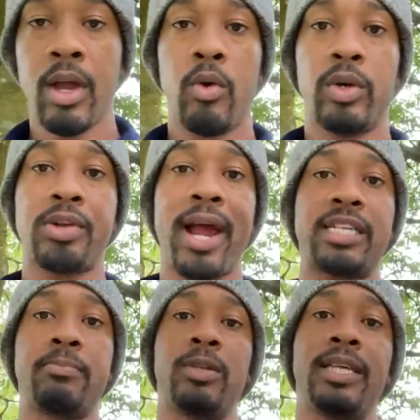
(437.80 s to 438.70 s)

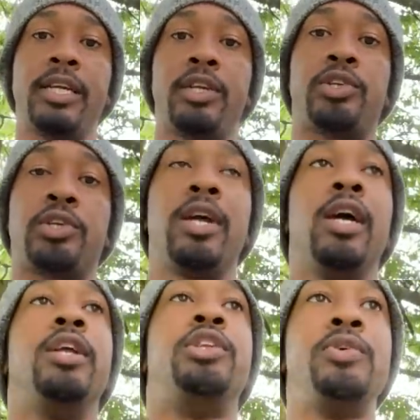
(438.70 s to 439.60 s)
Retractable leash.
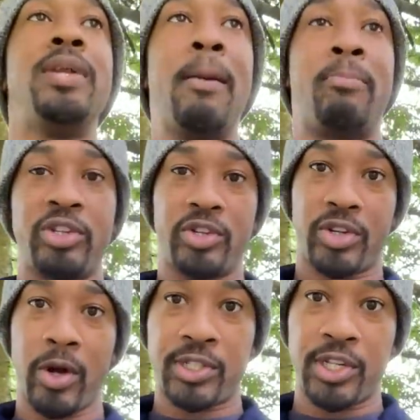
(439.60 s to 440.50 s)
Do not put your
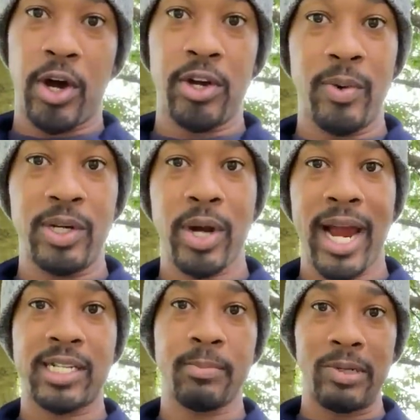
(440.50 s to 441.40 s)
TOSA on a
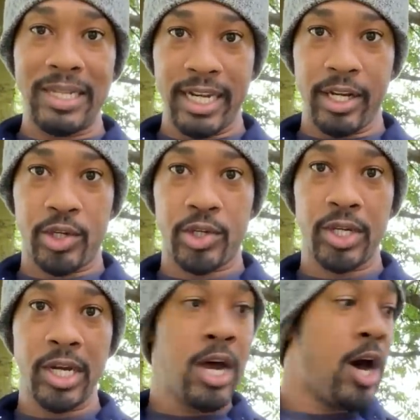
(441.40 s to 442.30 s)
retractable leash.
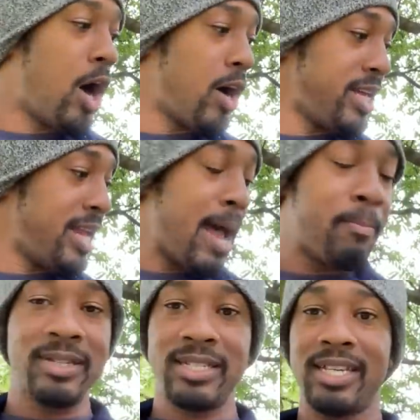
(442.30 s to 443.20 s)
All that
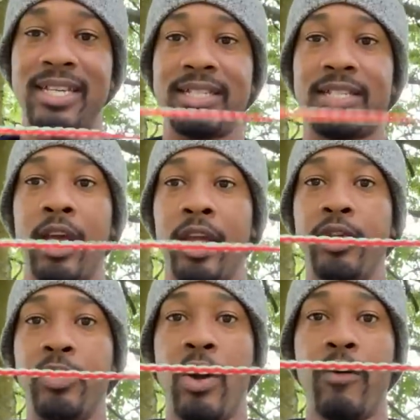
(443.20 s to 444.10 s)
happens is
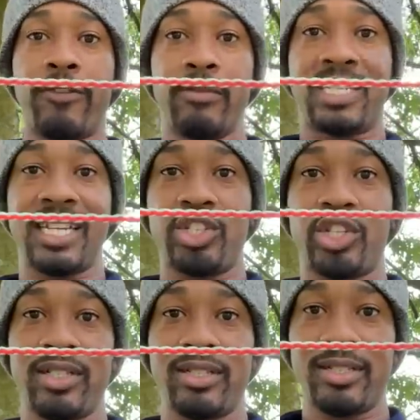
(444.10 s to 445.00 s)
you go from
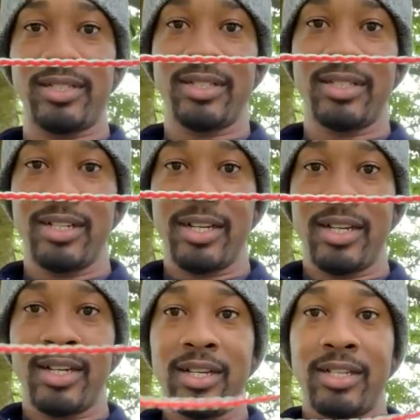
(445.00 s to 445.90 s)
tension
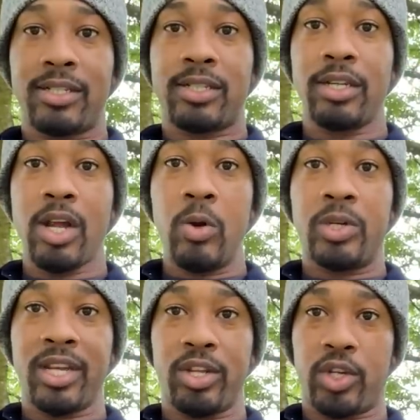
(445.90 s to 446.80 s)
to no
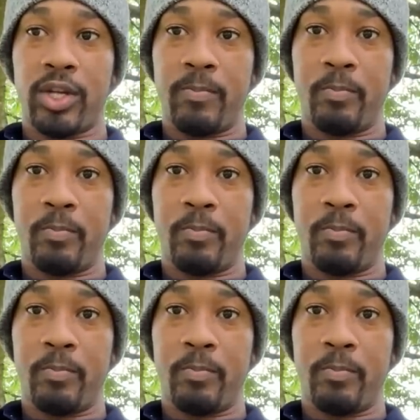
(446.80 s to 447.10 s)
tension.